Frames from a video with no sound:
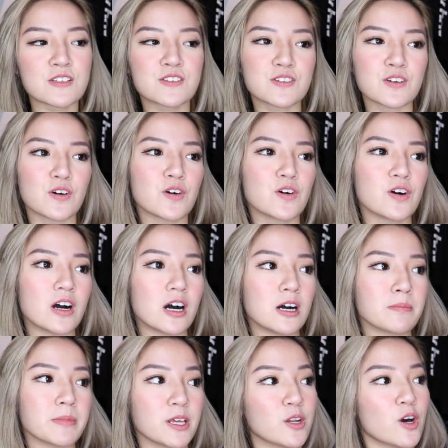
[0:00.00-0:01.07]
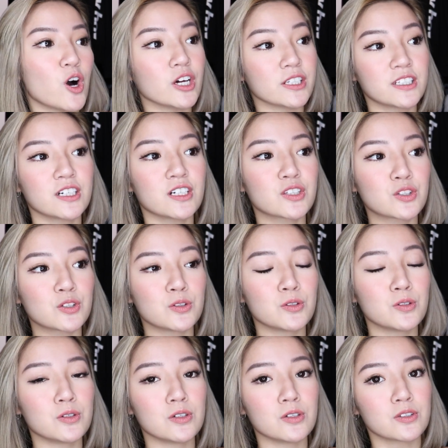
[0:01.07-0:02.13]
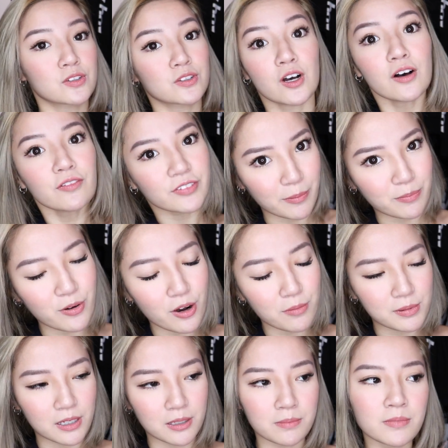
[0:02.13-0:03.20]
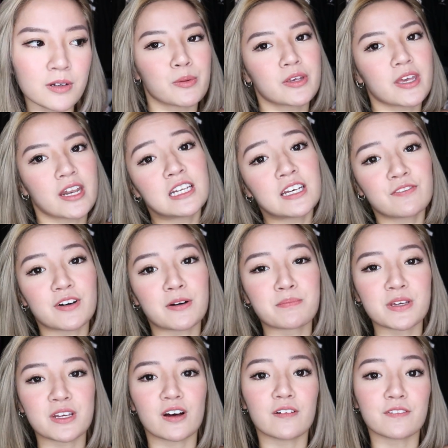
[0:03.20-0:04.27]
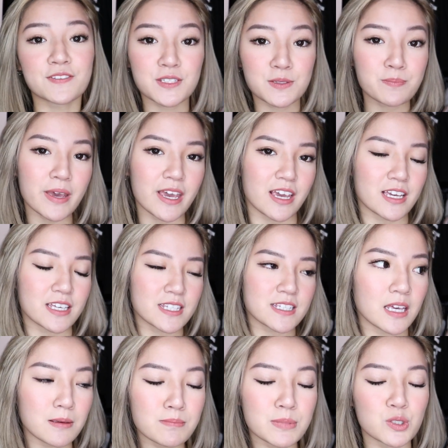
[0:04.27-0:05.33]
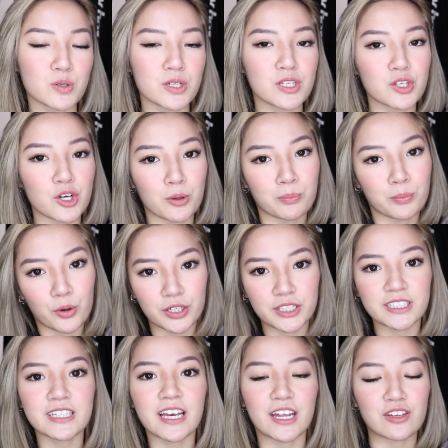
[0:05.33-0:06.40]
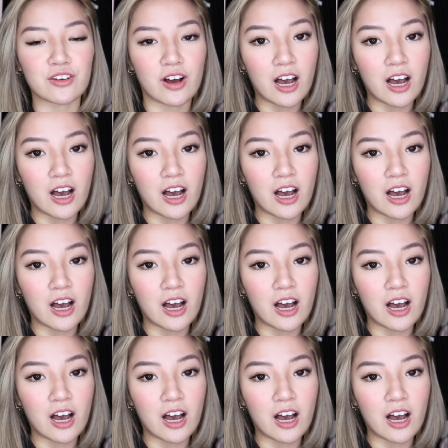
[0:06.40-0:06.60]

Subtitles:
So in order to solve that problem, you can leave a bit of space in between your body and your